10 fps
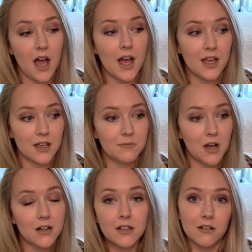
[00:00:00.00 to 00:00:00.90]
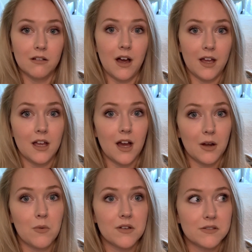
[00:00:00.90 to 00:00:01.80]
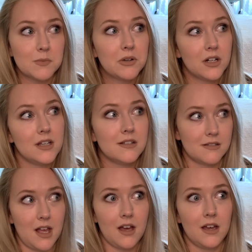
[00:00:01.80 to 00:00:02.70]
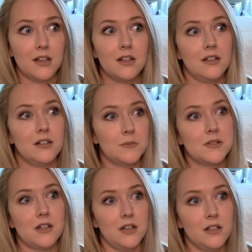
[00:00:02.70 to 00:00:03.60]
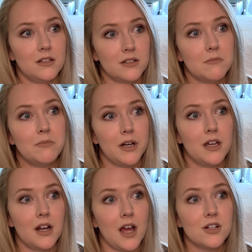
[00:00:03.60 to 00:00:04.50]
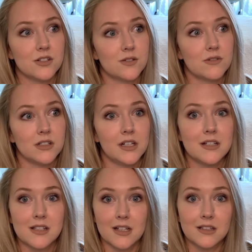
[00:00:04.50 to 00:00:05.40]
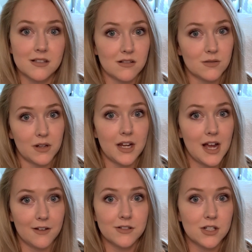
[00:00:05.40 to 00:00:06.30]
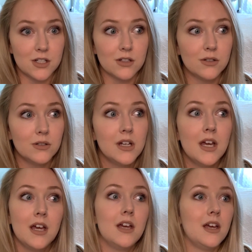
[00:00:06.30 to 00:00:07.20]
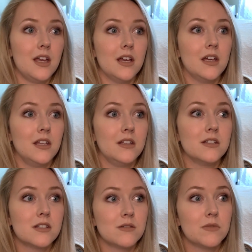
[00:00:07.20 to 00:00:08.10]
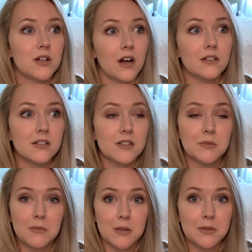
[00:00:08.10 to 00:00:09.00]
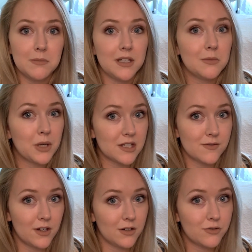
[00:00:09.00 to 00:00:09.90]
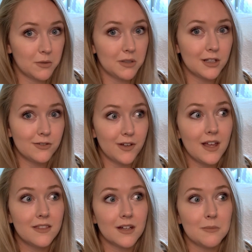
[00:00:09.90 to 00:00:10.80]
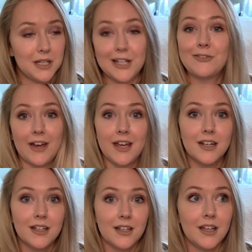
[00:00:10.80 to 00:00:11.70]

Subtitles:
I'm not gonna lie, I was pretty sad and upset, but I just realized, like, this is what I have to do. And regardless of my baby being breastfed or formula fed, they're being fed.